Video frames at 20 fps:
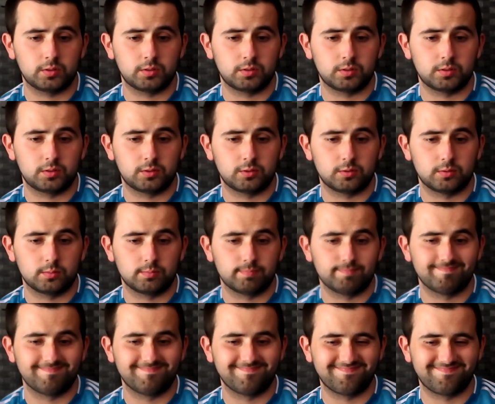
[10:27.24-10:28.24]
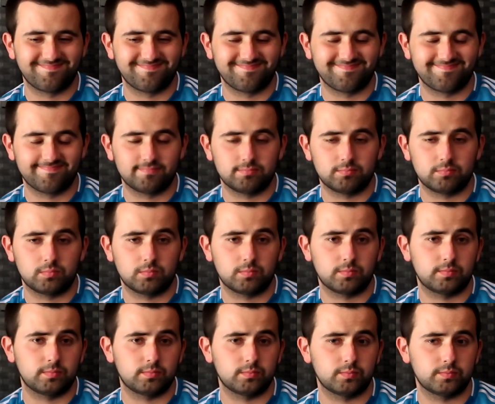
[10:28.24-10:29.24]

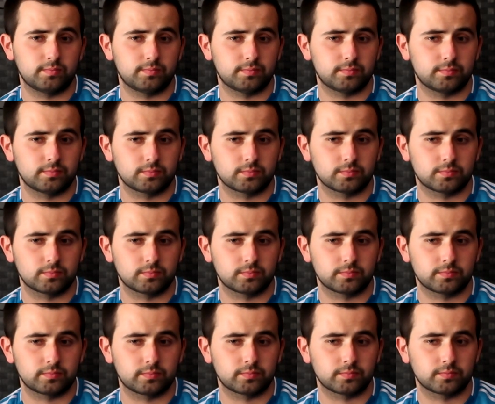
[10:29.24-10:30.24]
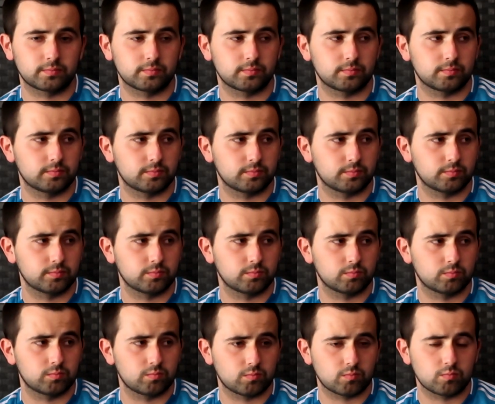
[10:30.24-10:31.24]

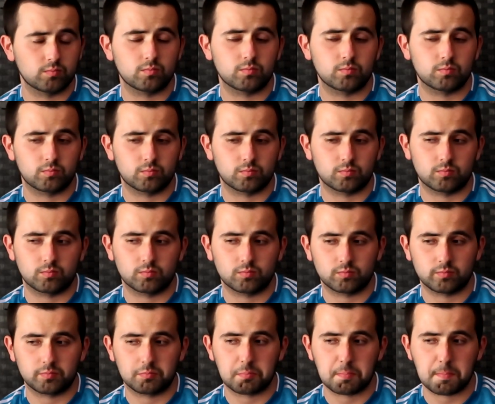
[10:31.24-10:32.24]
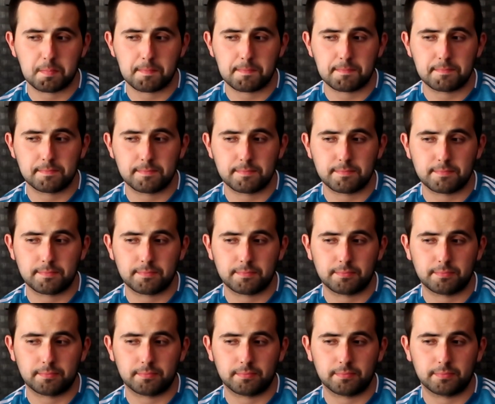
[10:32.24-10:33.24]

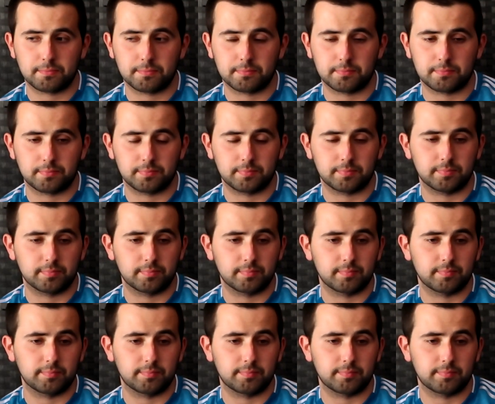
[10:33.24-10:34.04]
The person shown says nothing.